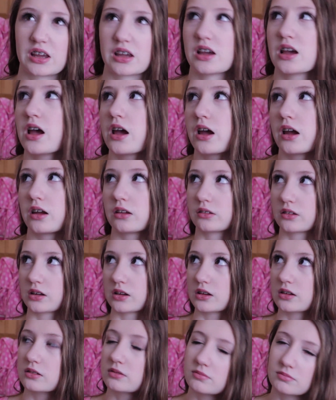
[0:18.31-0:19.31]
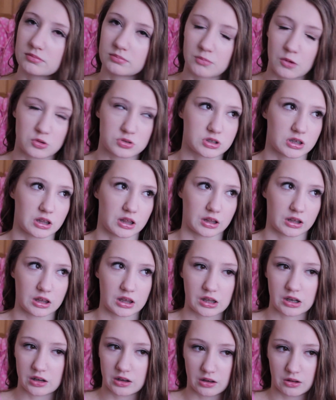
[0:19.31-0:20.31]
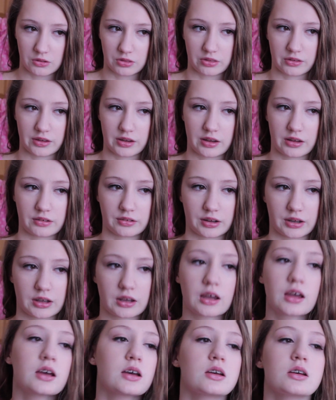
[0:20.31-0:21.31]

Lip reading: and like mostly like eating healthy, and like